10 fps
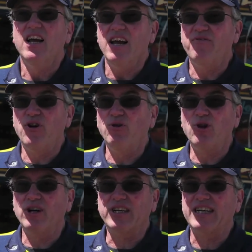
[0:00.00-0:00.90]
If you
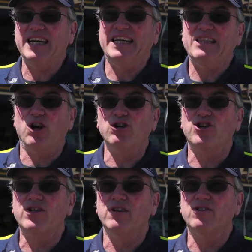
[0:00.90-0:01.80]
look,
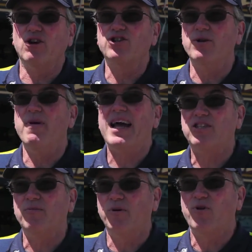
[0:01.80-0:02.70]
there's, there's the
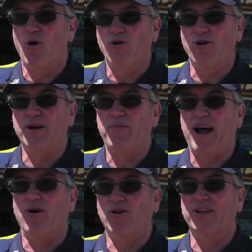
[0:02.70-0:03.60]
maximum cornering power